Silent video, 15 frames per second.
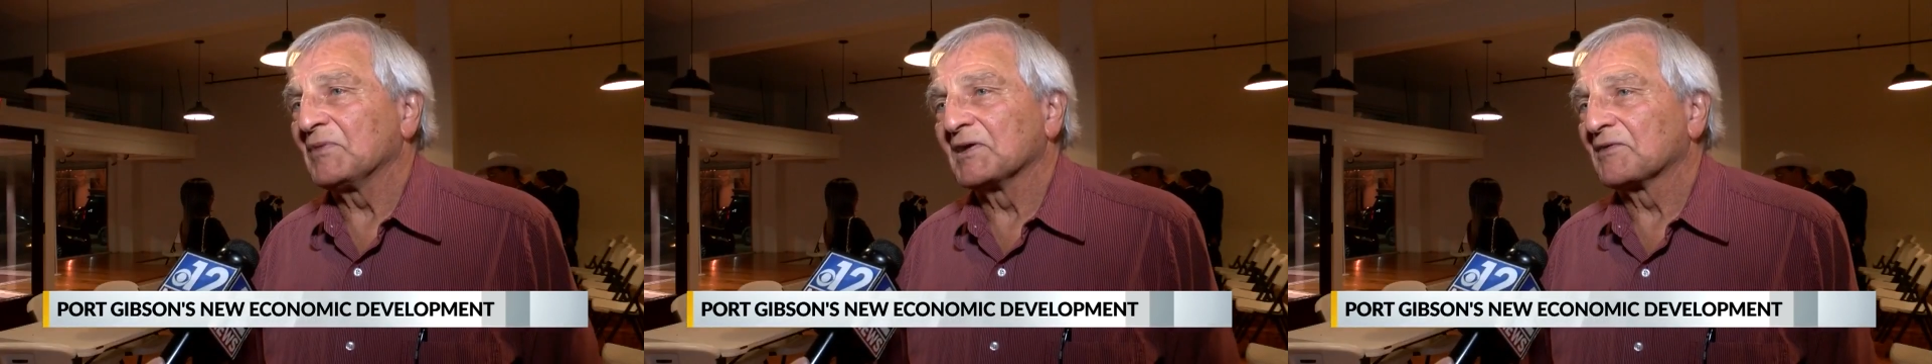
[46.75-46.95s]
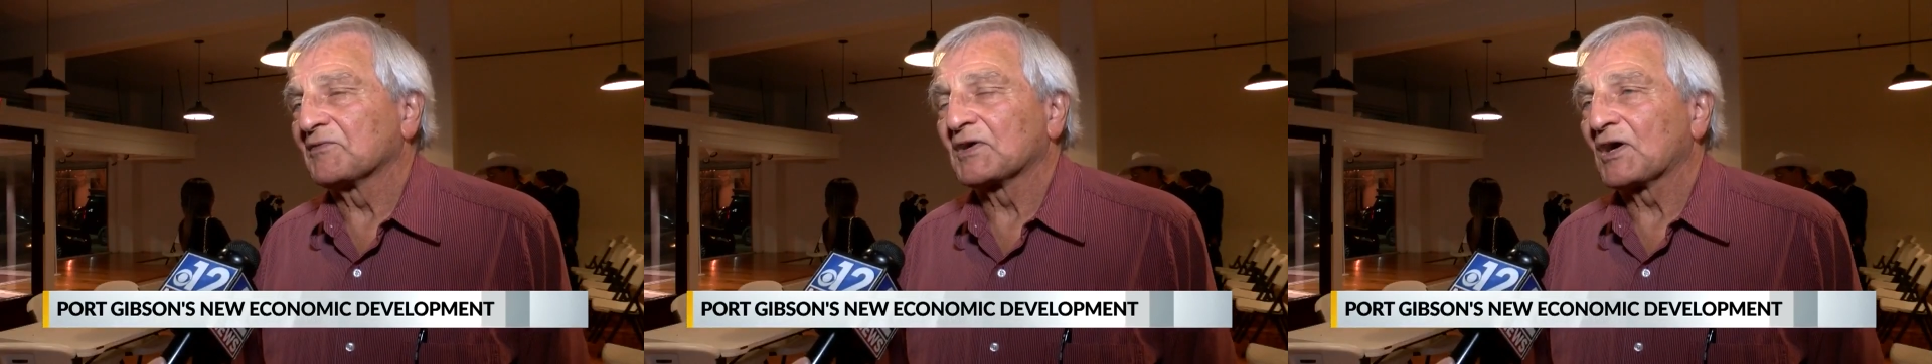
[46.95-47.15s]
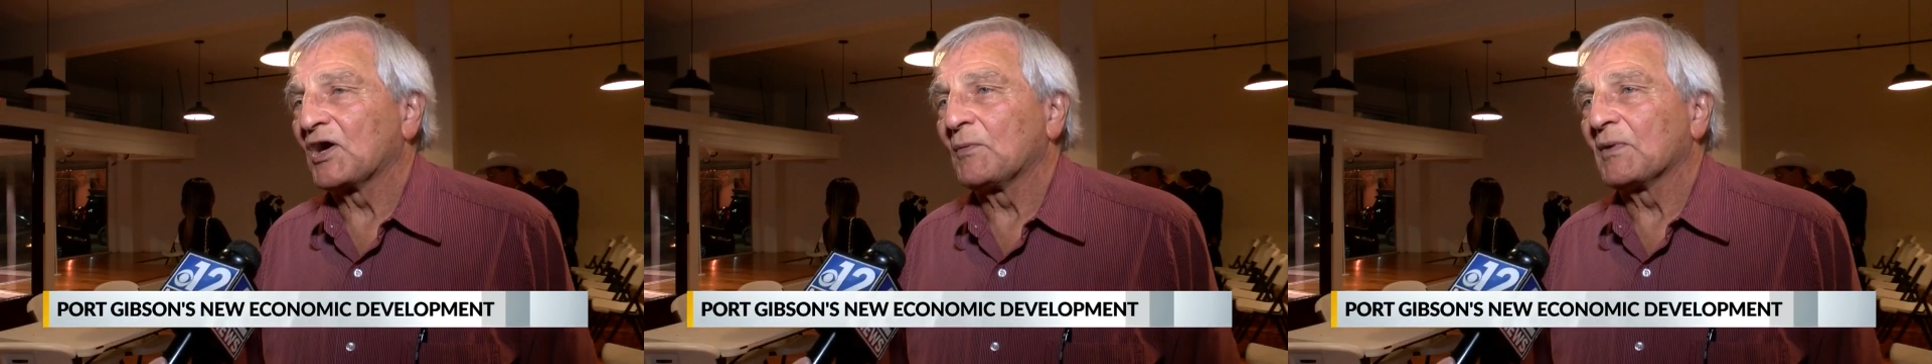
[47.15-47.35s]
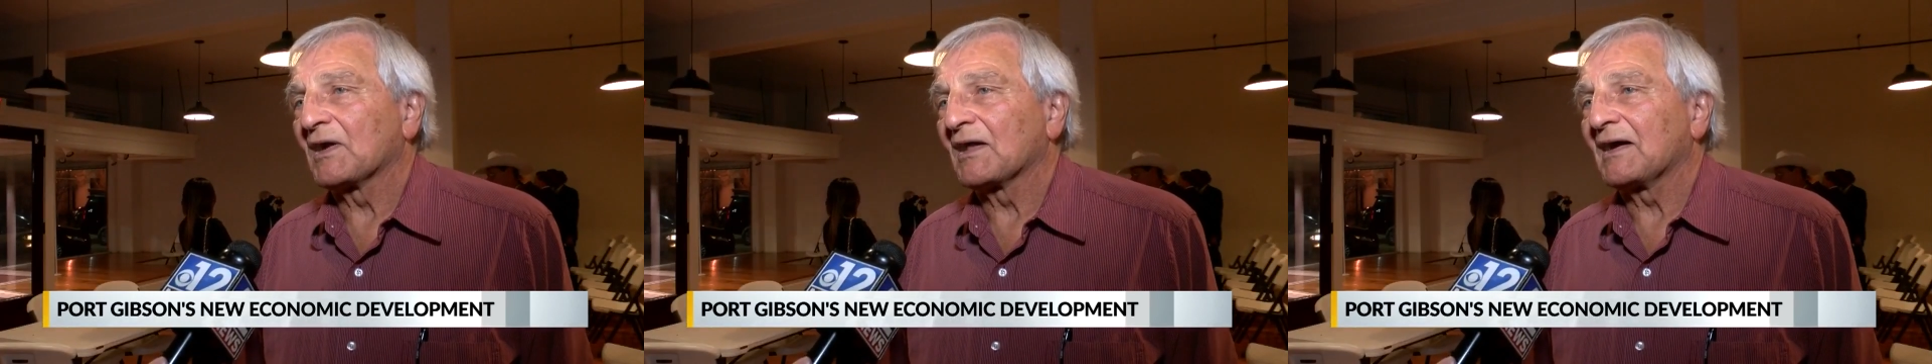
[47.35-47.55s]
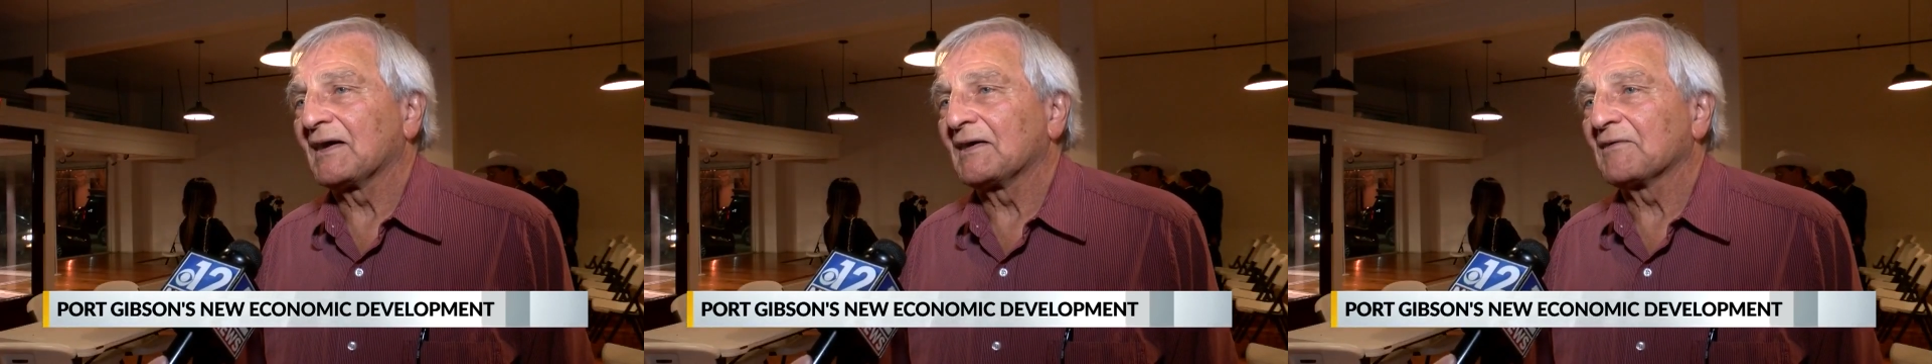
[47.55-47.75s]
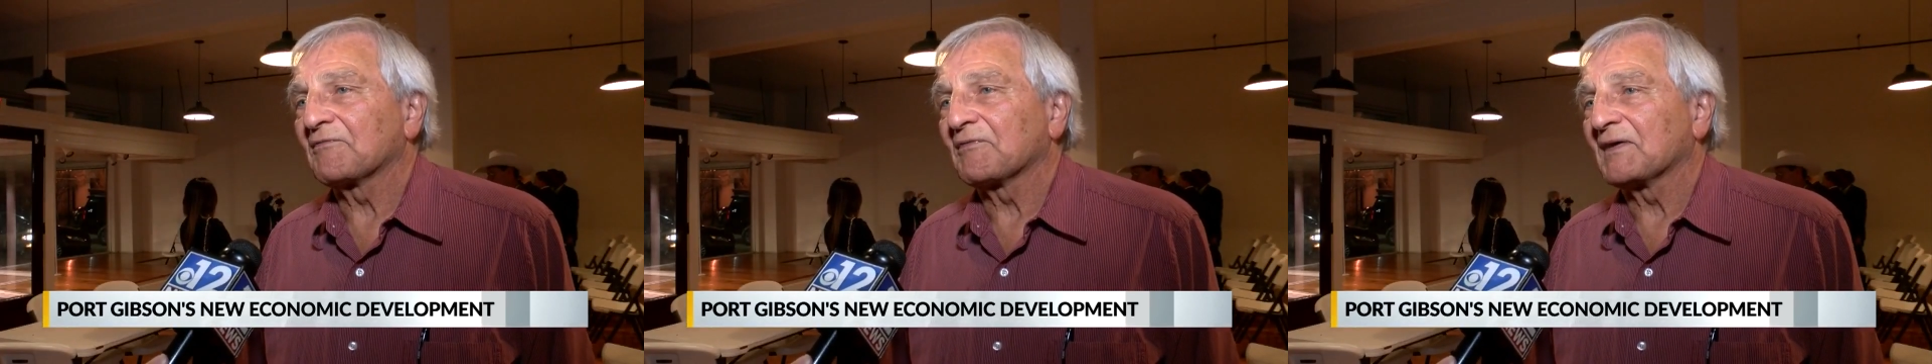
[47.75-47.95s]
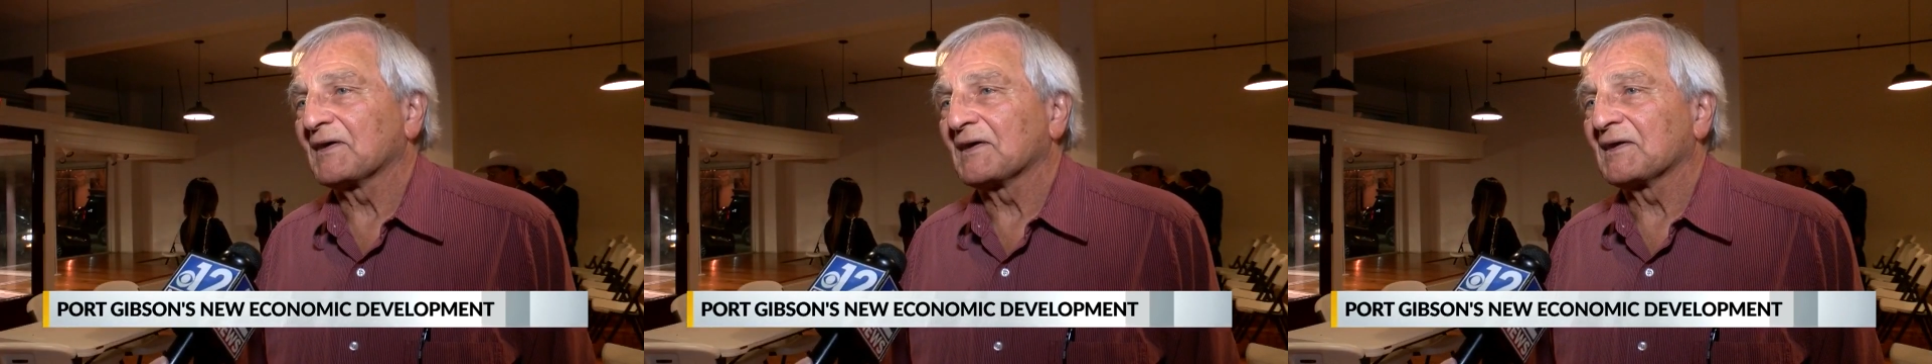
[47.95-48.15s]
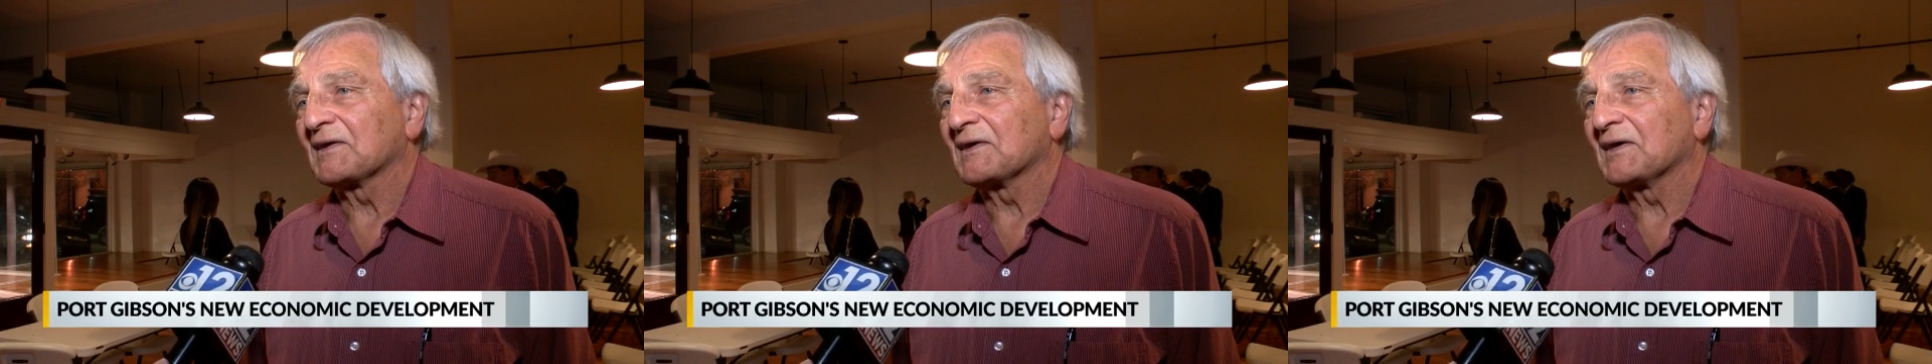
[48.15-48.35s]
lived here all my life,
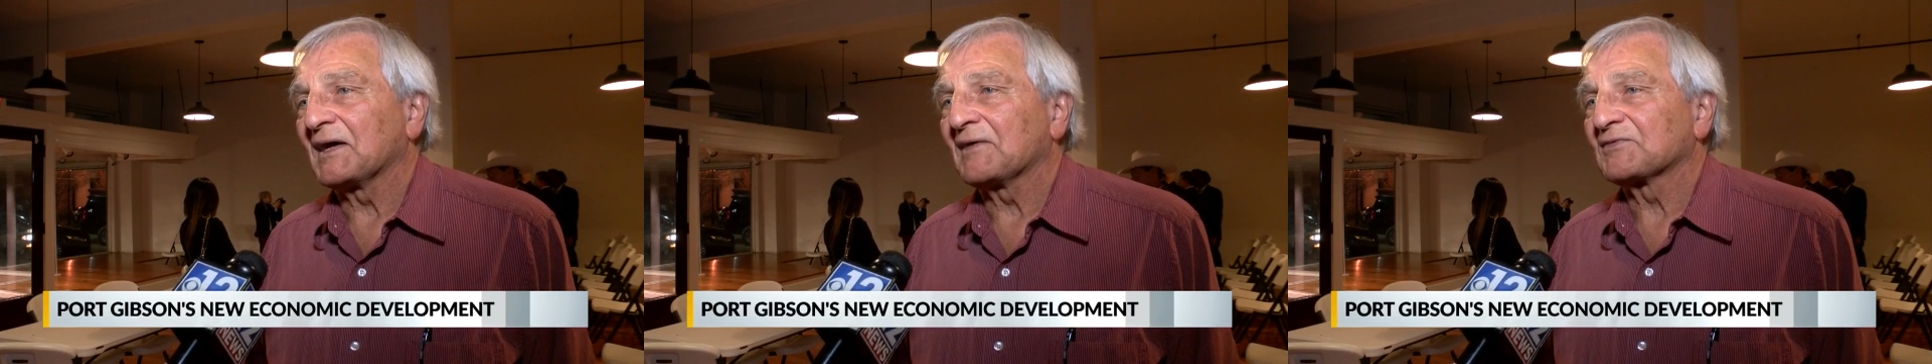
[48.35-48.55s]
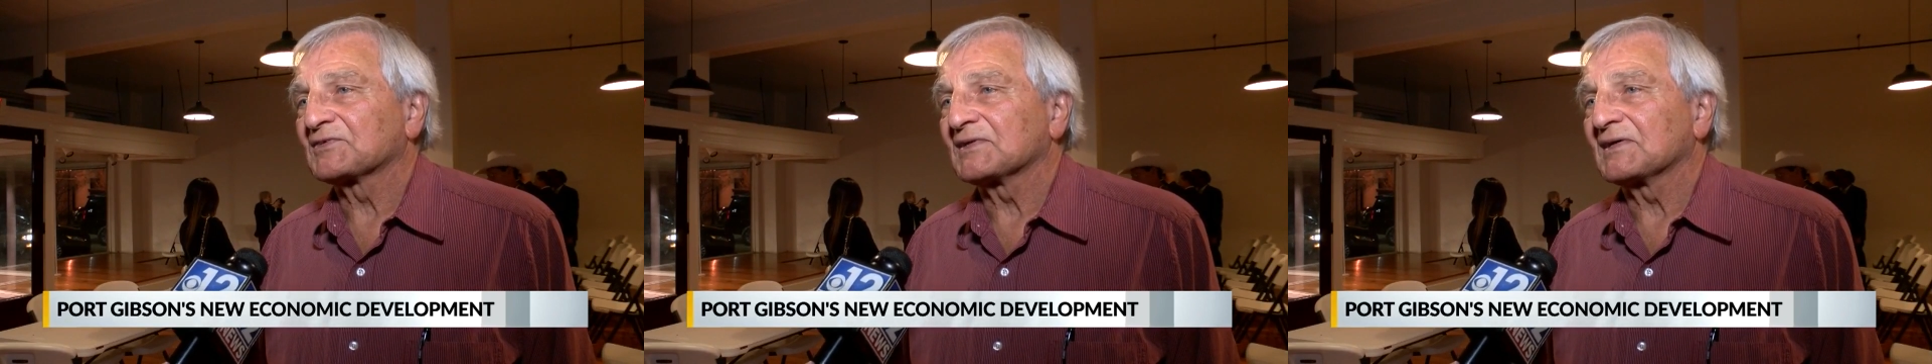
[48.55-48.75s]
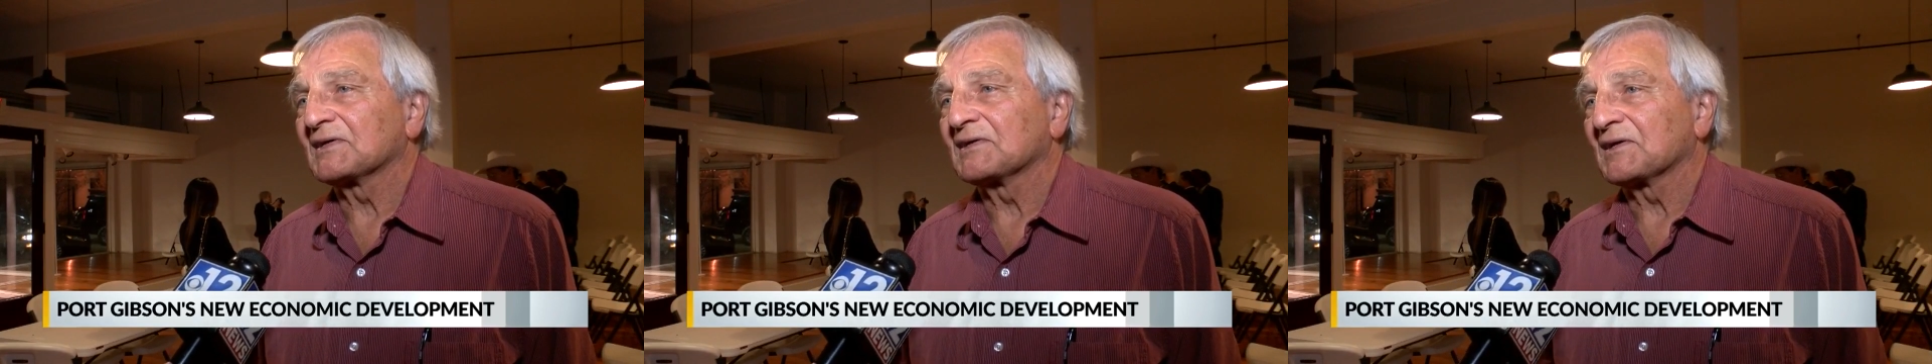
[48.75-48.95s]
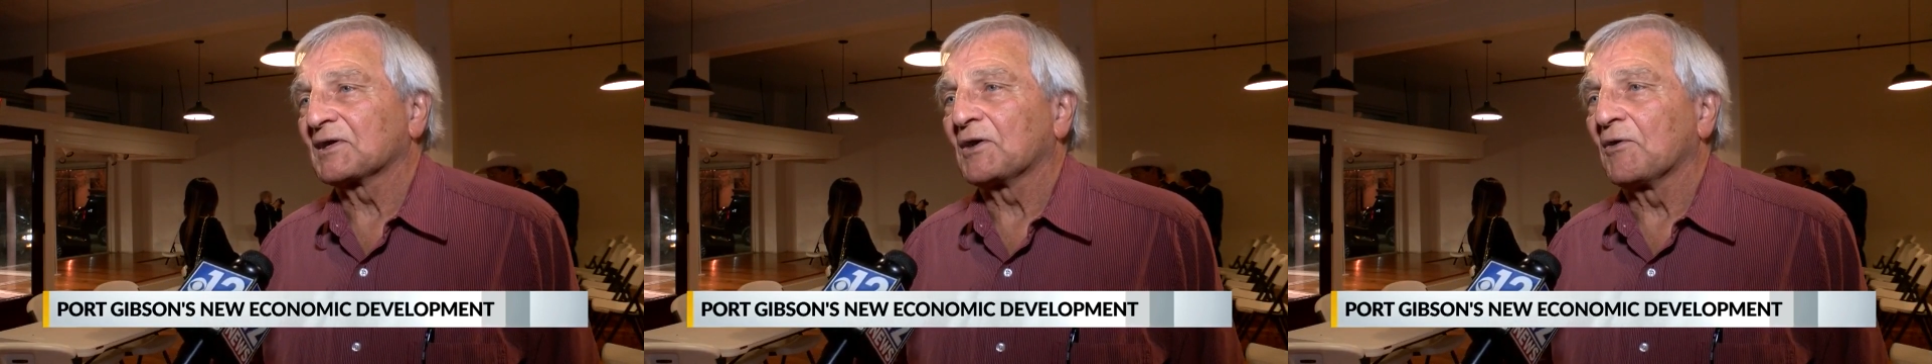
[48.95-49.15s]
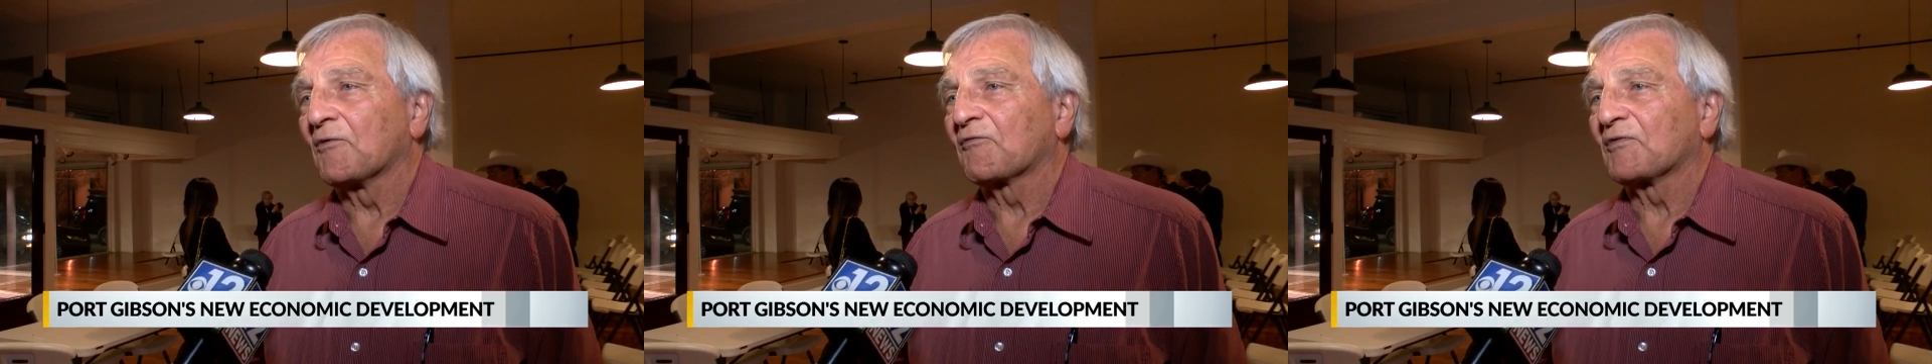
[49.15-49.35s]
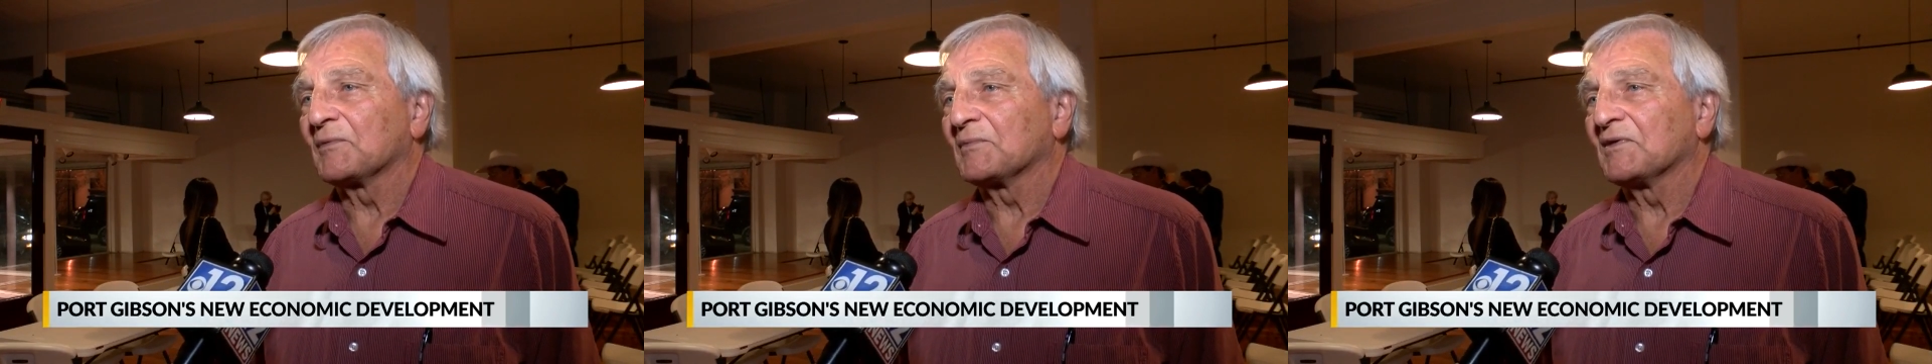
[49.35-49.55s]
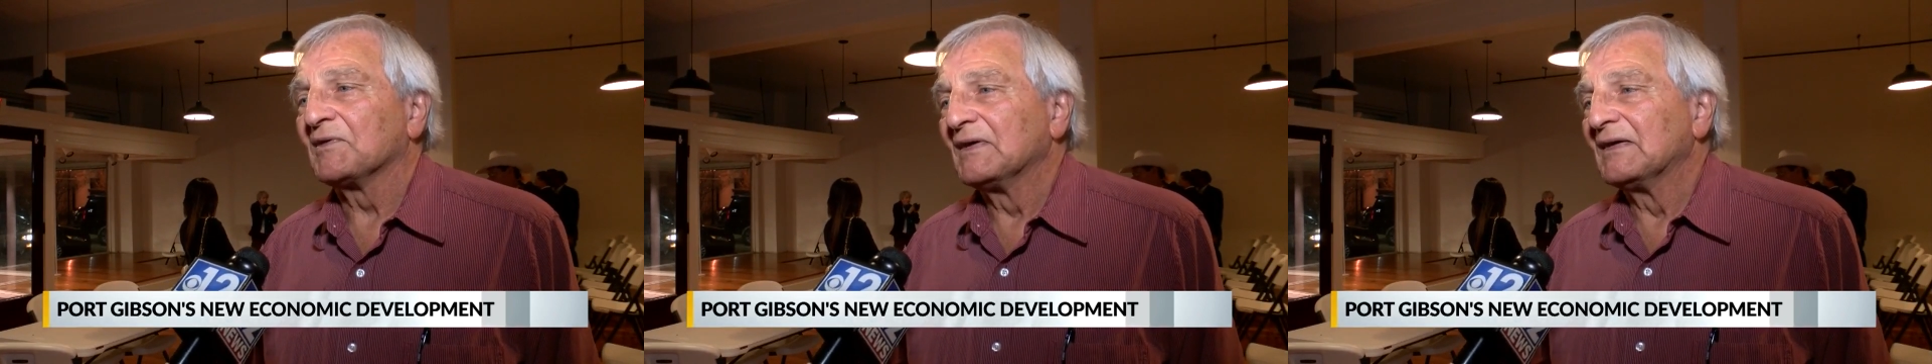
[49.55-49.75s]
and uh, I've seen it go from a,